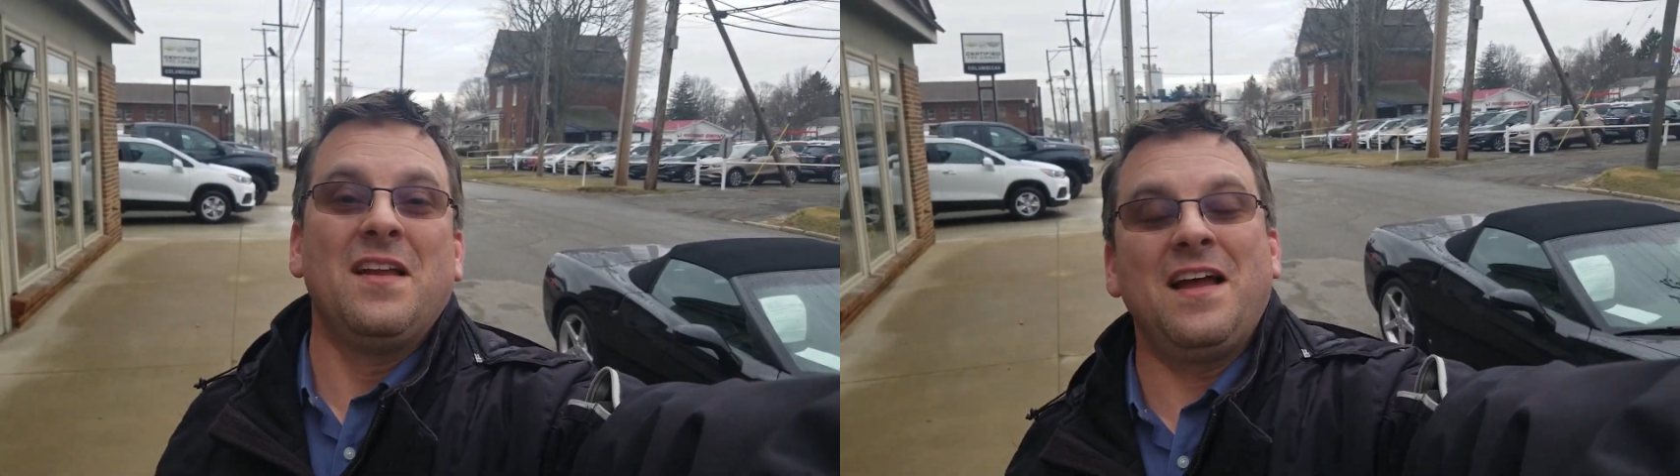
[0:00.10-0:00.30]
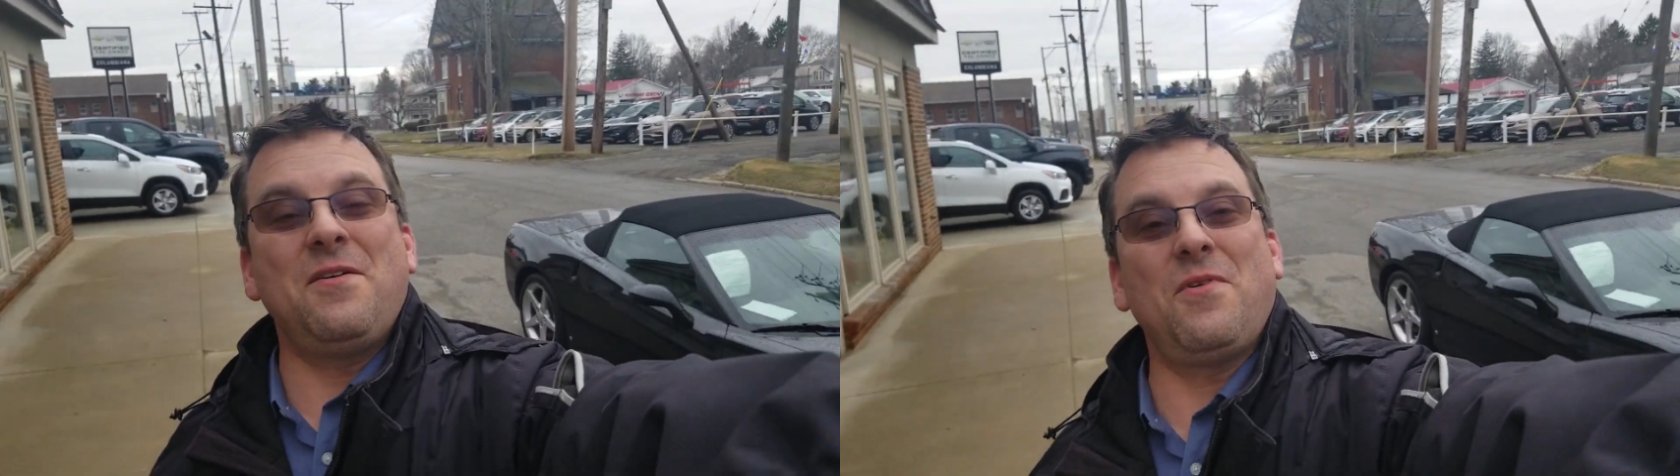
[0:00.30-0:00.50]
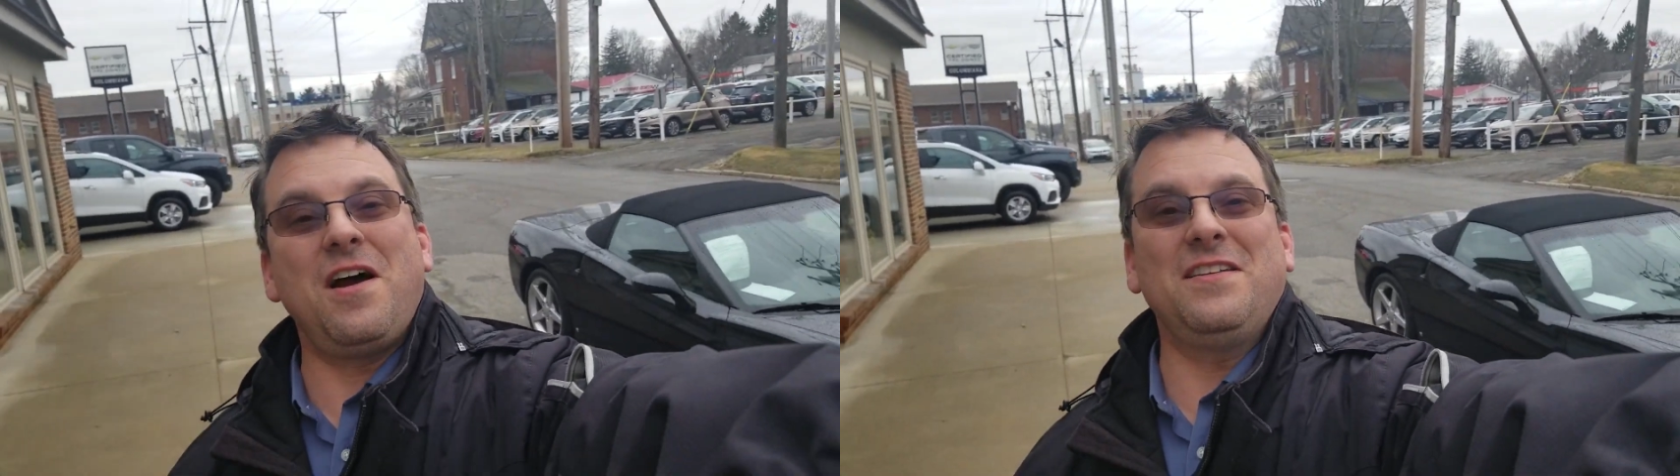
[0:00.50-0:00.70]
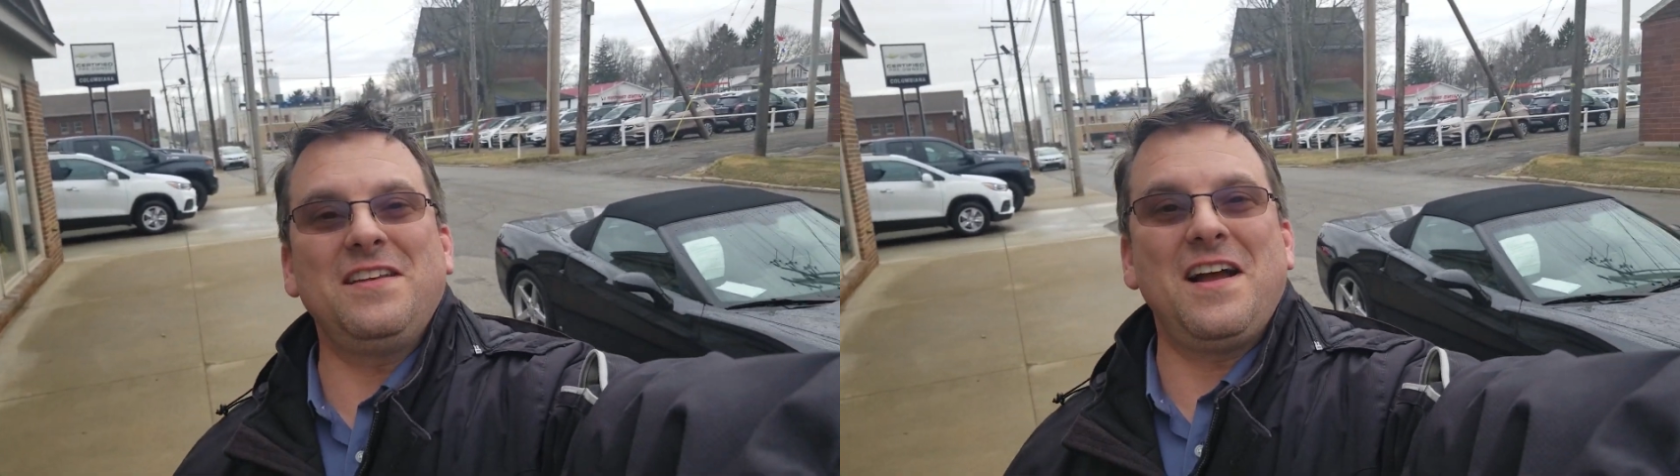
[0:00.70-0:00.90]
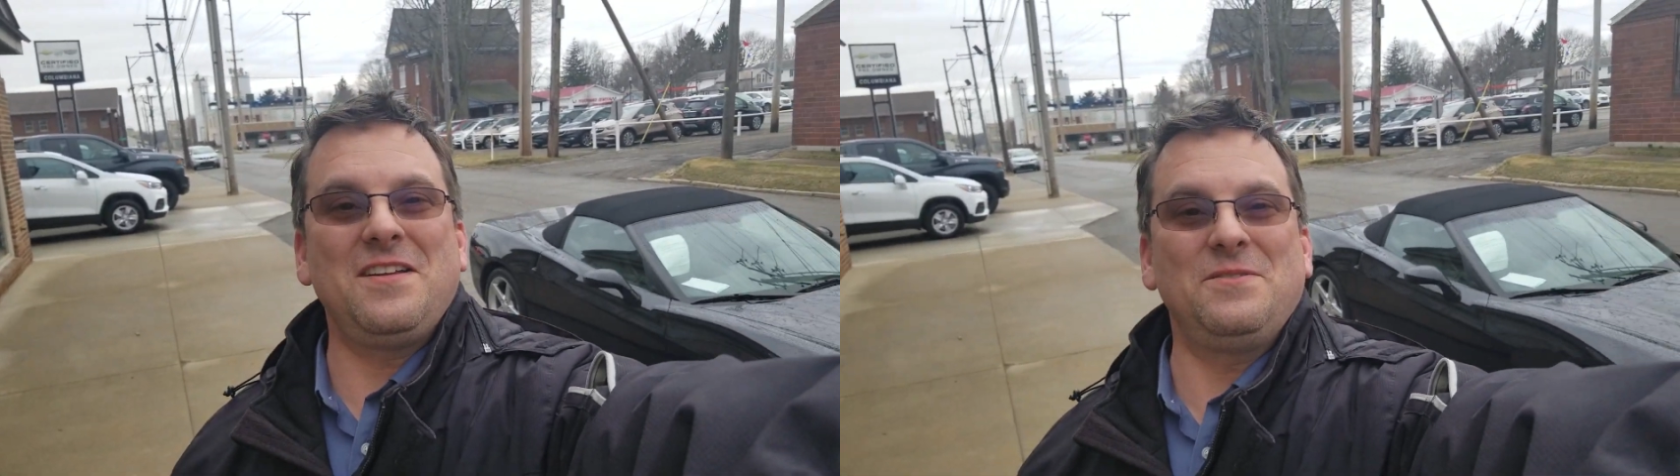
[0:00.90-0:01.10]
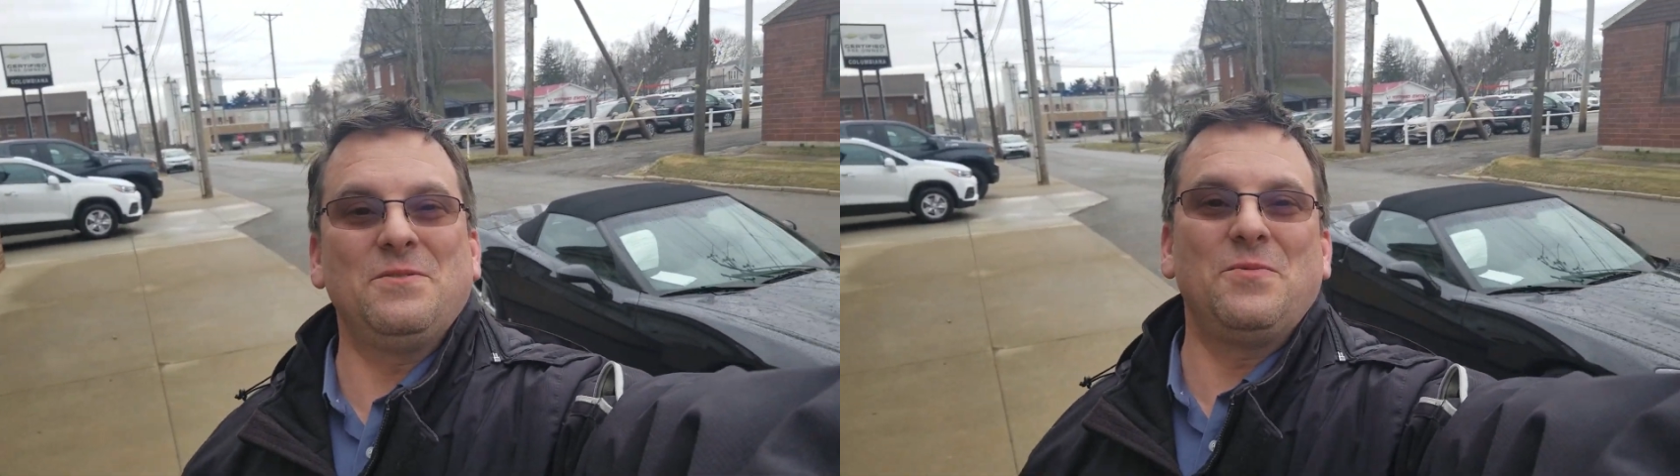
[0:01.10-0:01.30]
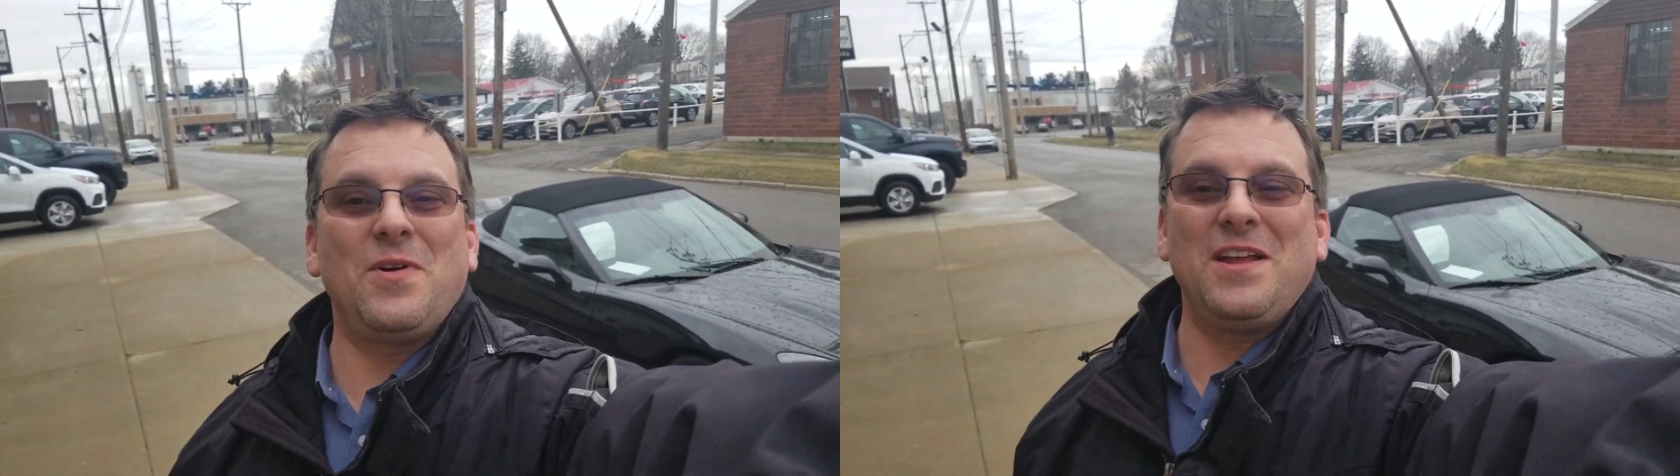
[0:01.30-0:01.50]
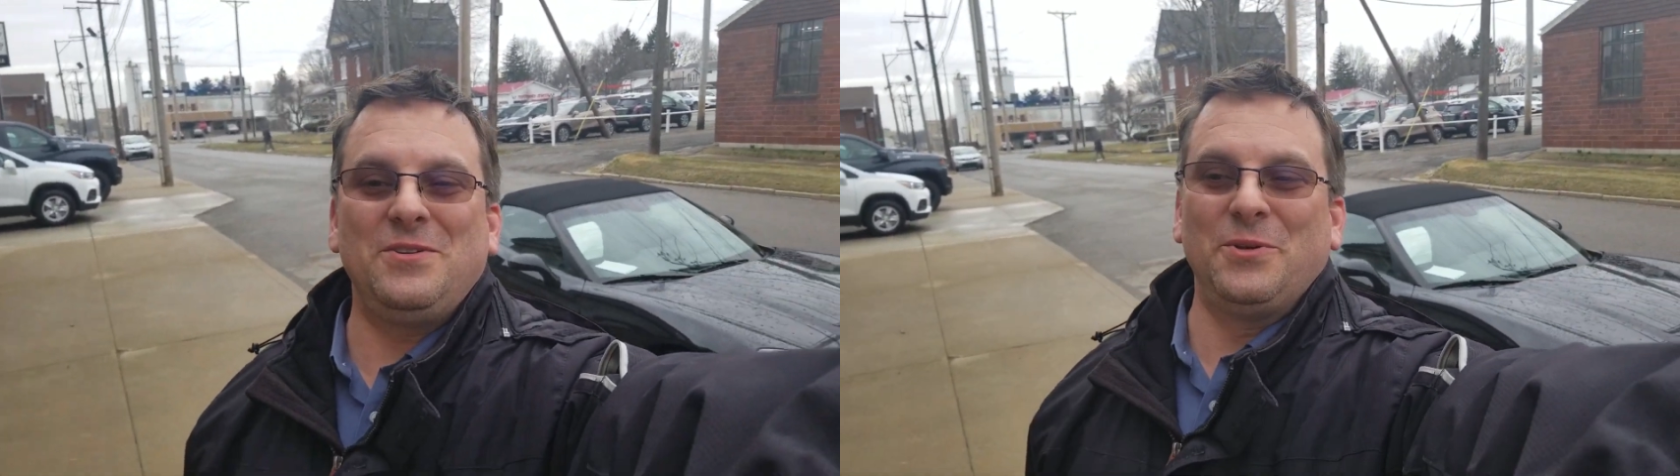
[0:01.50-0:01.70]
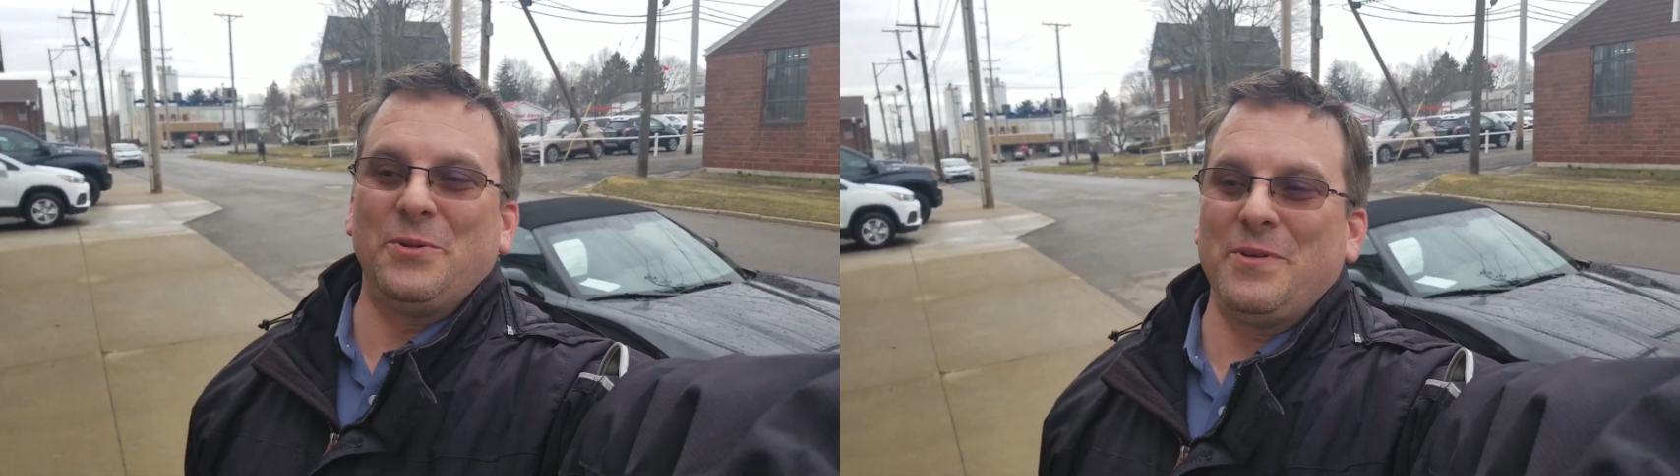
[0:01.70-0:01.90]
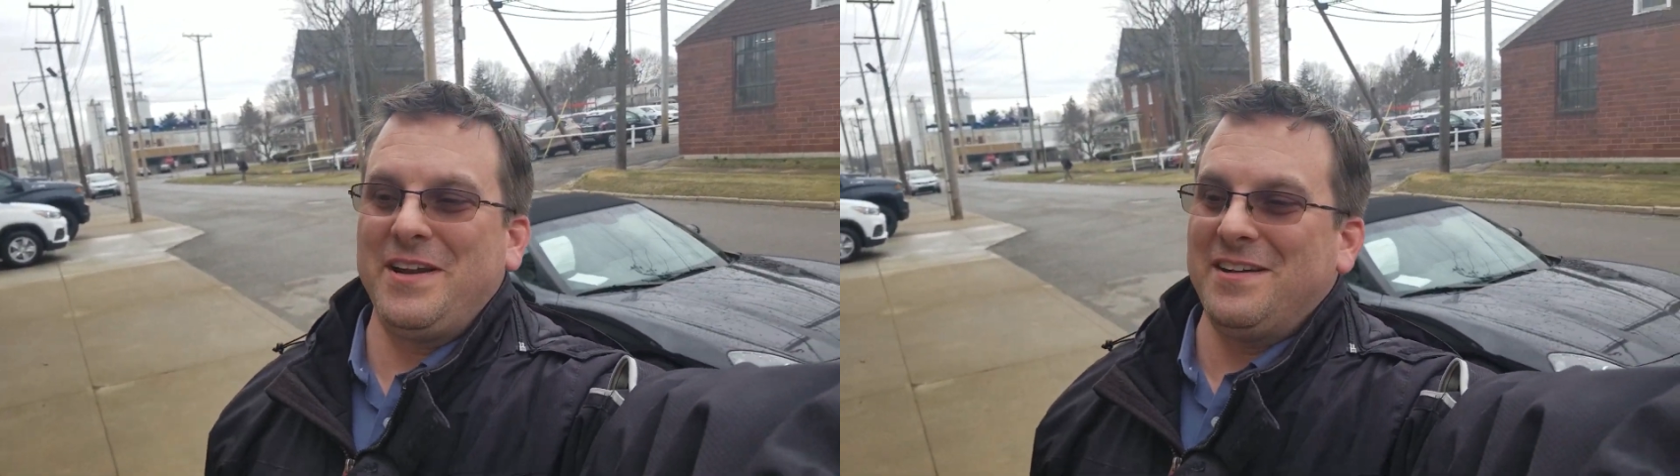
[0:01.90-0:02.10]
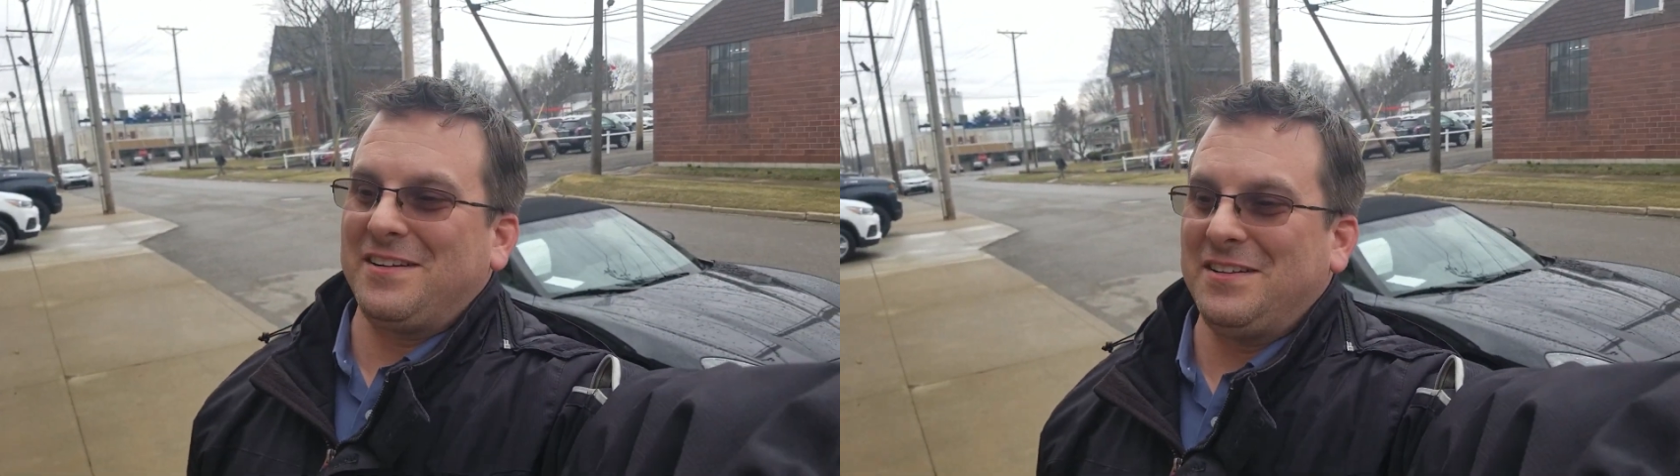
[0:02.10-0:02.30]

Hey Rodney, how you doing? Wayne Ulery here at